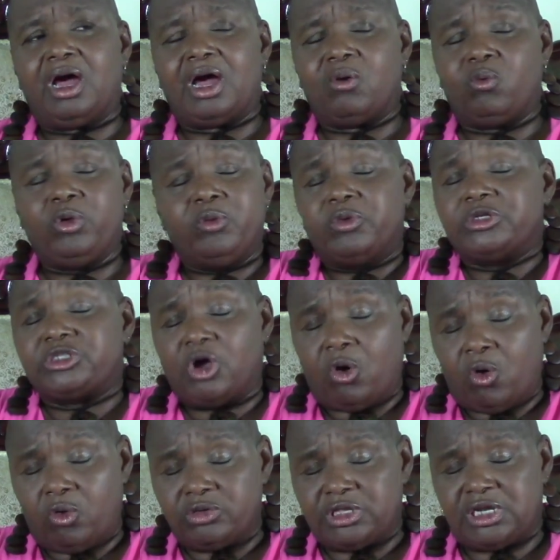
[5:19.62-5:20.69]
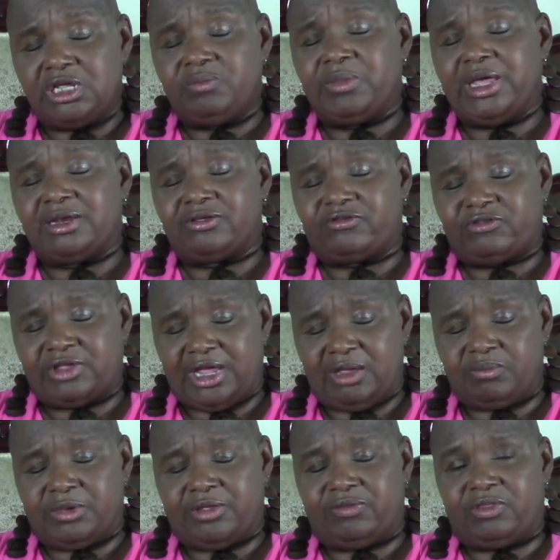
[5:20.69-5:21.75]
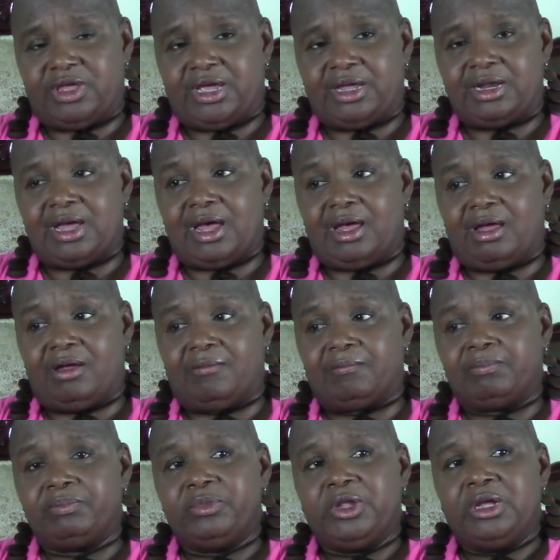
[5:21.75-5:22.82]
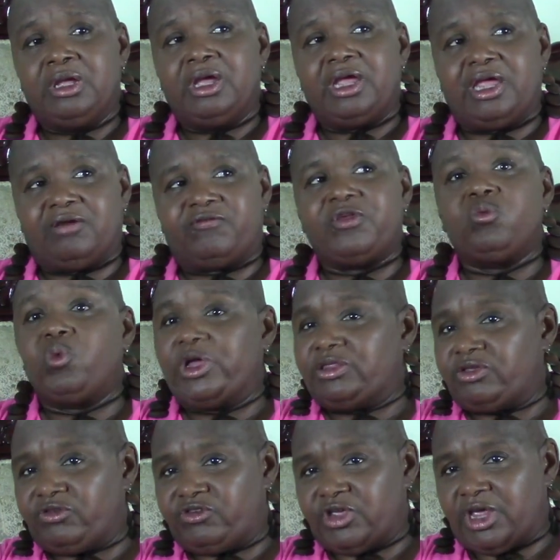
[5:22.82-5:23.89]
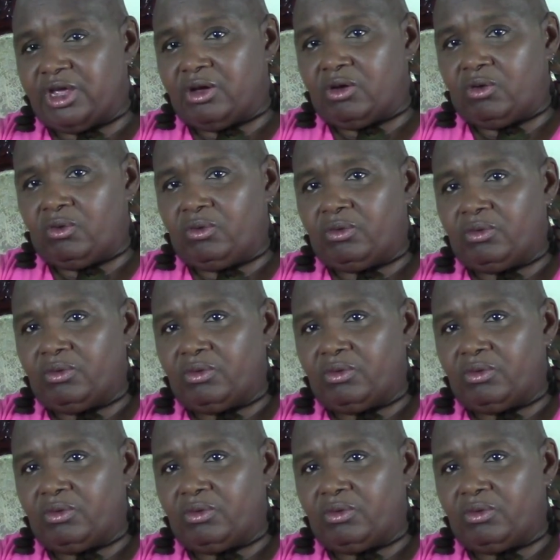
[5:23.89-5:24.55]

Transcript: we were told that he made a statement that if he went to jail,